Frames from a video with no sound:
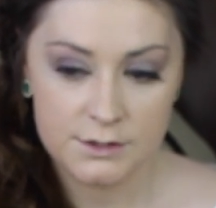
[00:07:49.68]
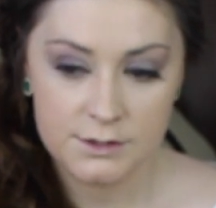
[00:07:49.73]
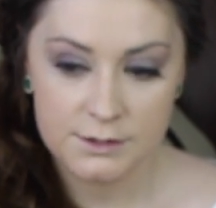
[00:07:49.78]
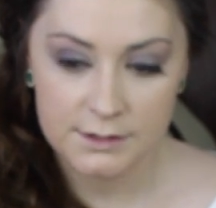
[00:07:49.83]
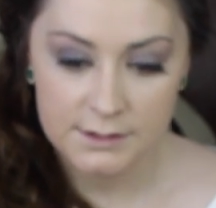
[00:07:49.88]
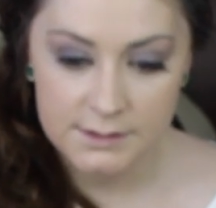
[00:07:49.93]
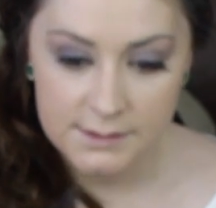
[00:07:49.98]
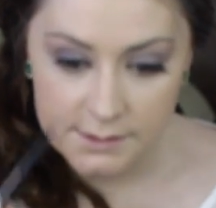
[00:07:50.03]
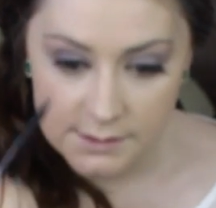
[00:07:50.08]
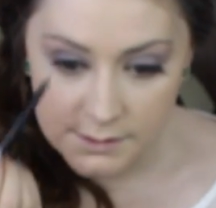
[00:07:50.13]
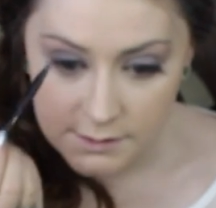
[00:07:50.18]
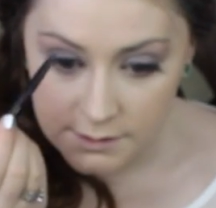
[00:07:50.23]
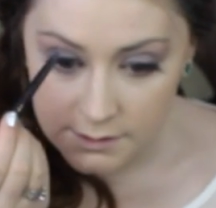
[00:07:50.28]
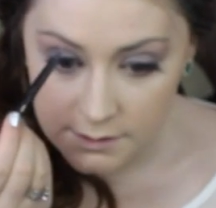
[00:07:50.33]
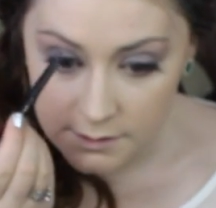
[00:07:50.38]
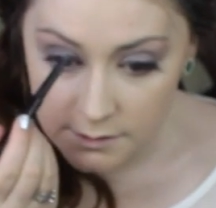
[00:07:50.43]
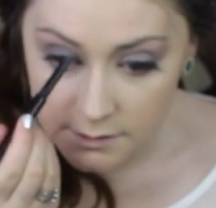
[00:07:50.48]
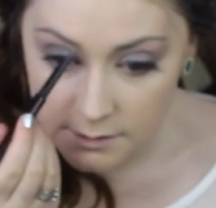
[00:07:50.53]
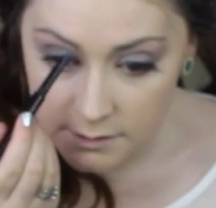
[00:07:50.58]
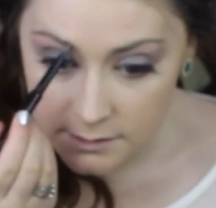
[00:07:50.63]
just
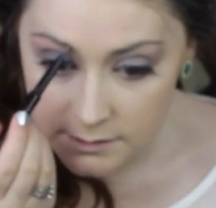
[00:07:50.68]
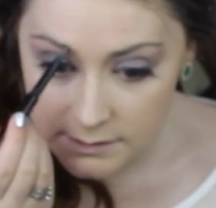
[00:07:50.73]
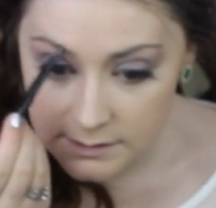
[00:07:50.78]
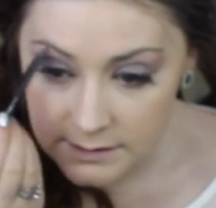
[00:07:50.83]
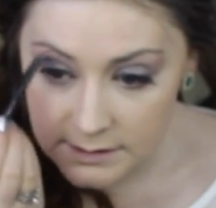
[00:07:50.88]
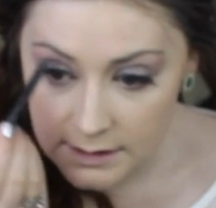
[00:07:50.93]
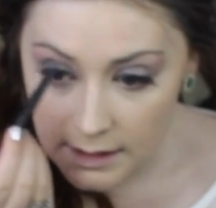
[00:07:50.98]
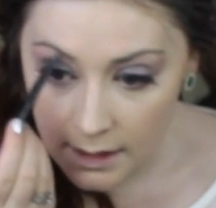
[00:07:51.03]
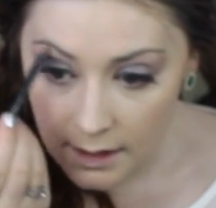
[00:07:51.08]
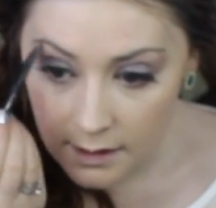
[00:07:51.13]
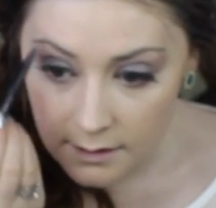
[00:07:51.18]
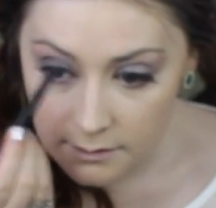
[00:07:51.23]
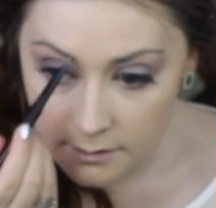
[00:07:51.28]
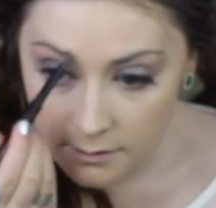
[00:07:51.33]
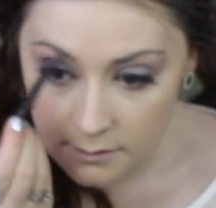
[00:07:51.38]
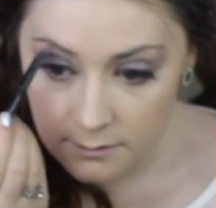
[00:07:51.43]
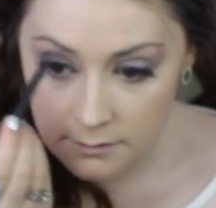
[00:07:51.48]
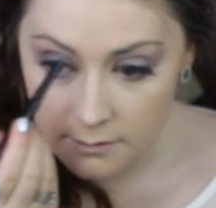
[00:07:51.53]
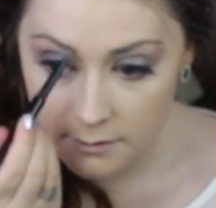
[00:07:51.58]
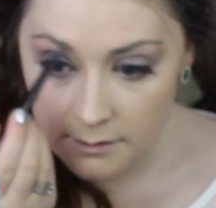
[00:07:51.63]
to start
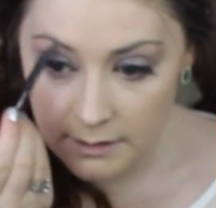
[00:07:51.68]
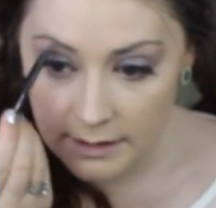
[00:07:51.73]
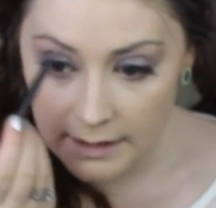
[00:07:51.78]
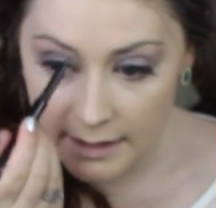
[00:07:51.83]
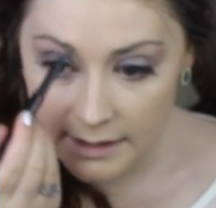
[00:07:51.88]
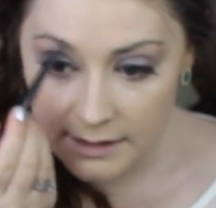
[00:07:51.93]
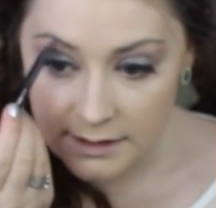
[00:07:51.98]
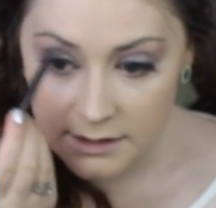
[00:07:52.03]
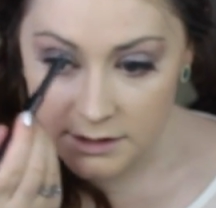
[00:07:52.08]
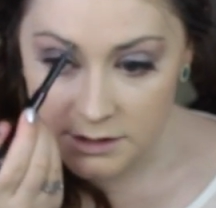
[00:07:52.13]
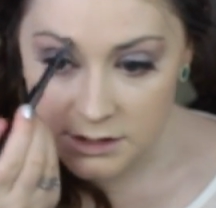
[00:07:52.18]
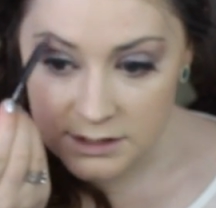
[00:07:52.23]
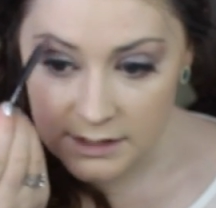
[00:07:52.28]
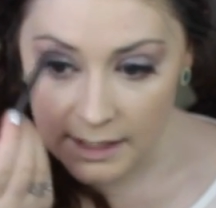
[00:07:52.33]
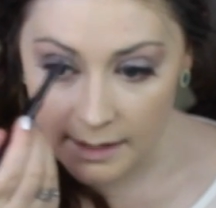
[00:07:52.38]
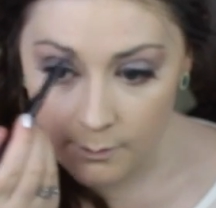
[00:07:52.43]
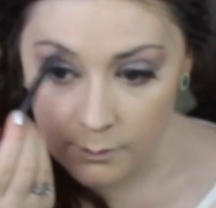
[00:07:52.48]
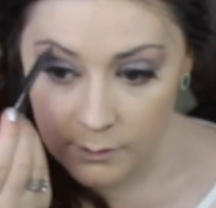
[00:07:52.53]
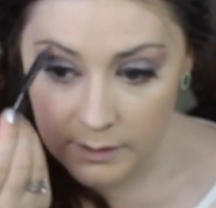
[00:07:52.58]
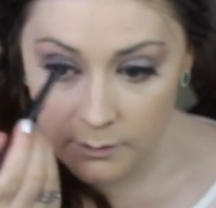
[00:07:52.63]
creating a
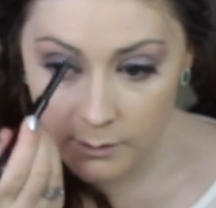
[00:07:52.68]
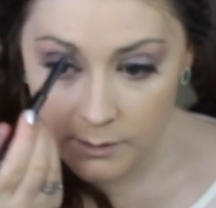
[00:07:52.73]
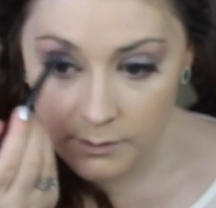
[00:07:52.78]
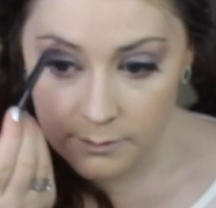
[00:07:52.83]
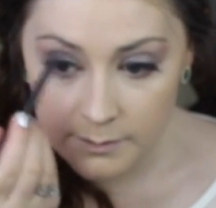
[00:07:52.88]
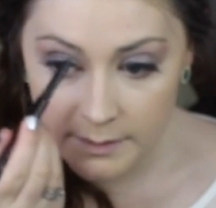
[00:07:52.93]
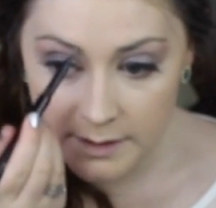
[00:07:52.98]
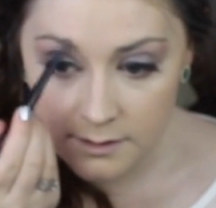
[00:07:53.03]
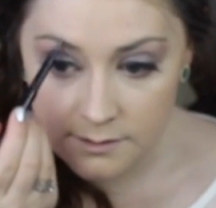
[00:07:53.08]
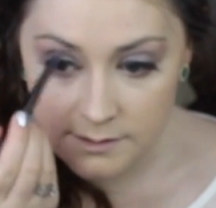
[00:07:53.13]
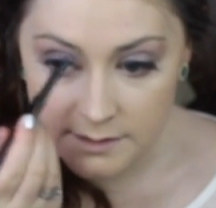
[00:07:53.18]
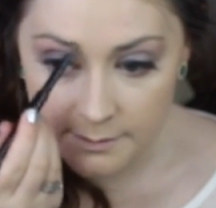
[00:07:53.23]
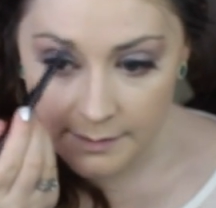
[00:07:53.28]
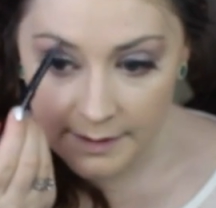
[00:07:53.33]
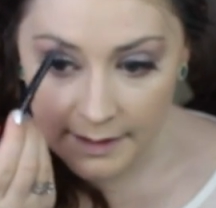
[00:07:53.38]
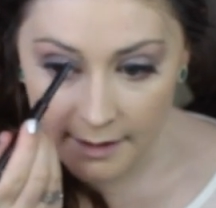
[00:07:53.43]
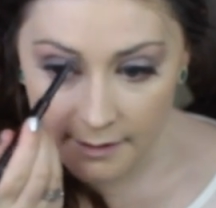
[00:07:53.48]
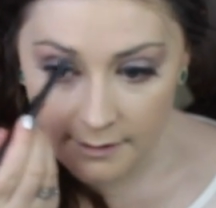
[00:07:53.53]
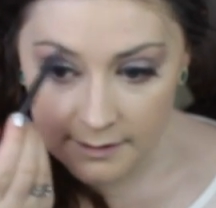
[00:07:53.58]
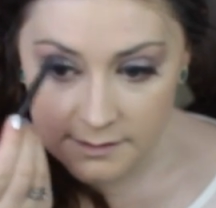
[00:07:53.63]
shape. We will be using
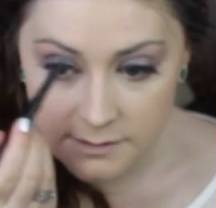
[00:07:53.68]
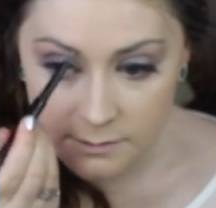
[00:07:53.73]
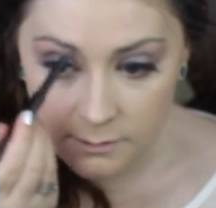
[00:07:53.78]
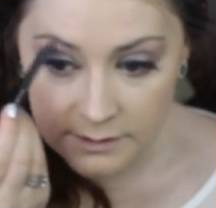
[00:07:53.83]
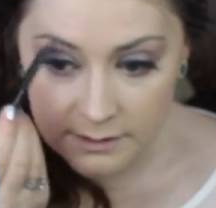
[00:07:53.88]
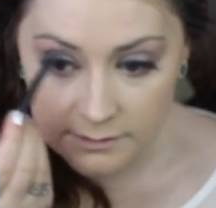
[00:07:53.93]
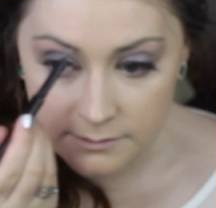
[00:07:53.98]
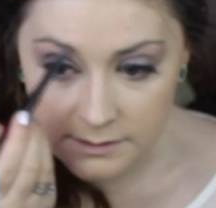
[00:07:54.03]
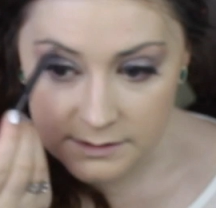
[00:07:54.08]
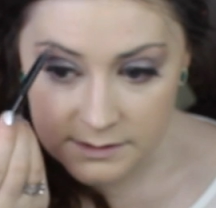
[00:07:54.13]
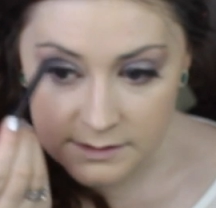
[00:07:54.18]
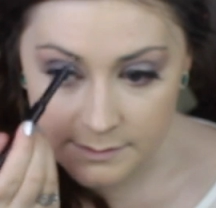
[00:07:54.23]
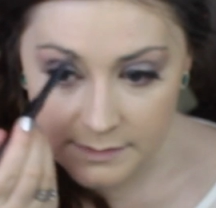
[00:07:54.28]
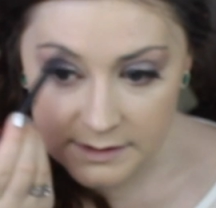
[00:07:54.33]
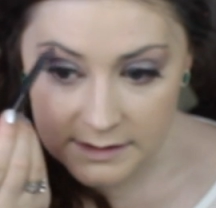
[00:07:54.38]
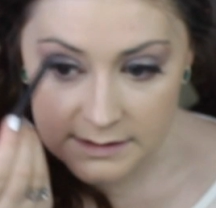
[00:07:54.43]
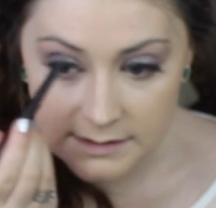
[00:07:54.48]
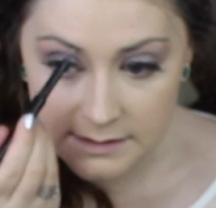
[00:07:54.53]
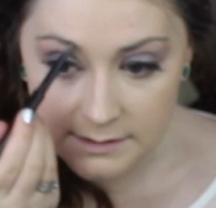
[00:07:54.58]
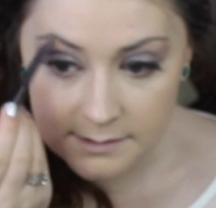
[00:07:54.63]
powder as well, just
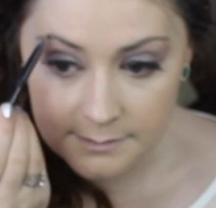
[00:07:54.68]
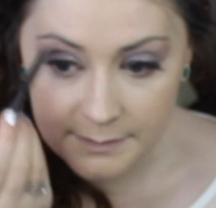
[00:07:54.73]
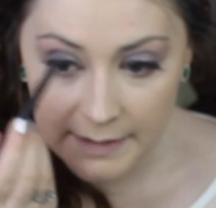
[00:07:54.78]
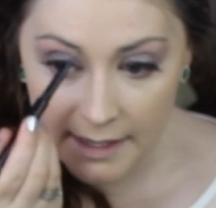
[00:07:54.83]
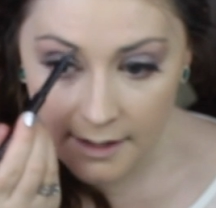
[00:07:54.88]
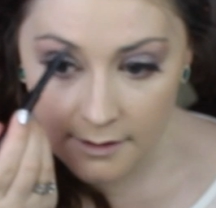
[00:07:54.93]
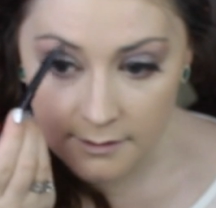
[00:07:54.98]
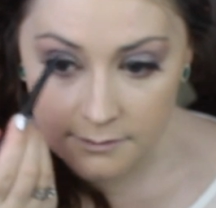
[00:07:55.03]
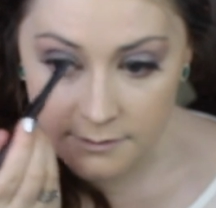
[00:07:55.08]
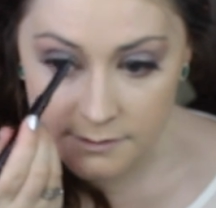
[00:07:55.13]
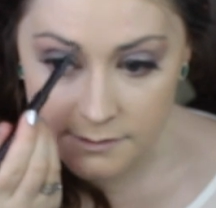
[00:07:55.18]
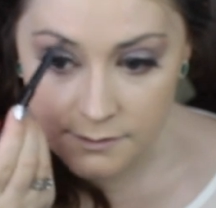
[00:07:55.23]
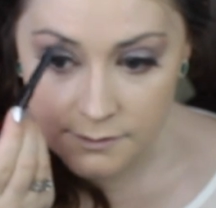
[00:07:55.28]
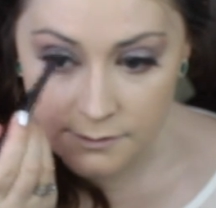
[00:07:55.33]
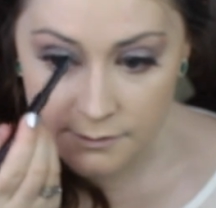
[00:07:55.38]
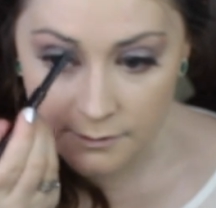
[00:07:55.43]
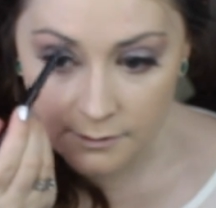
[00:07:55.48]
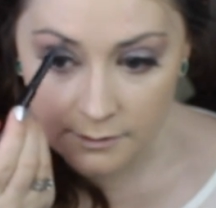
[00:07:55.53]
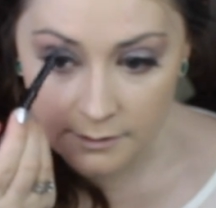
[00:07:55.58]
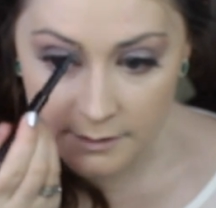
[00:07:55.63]
because the powder is
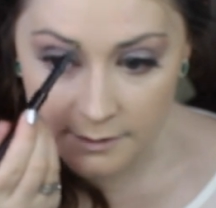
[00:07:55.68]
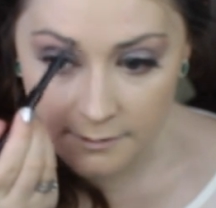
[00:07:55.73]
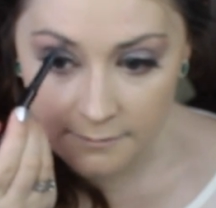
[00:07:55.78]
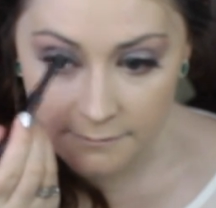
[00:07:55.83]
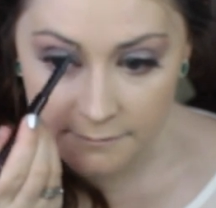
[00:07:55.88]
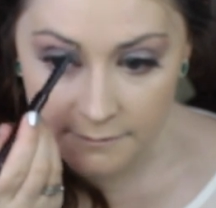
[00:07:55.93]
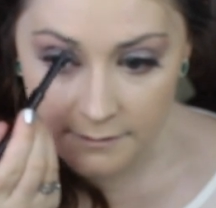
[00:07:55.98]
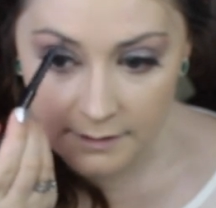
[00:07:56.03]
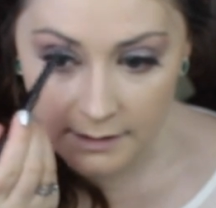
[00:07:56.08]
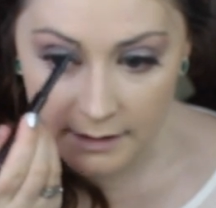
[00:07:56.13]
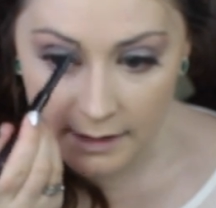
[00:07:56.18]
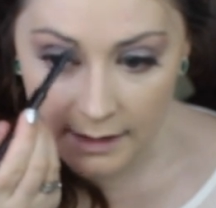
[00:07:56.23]
stronger for the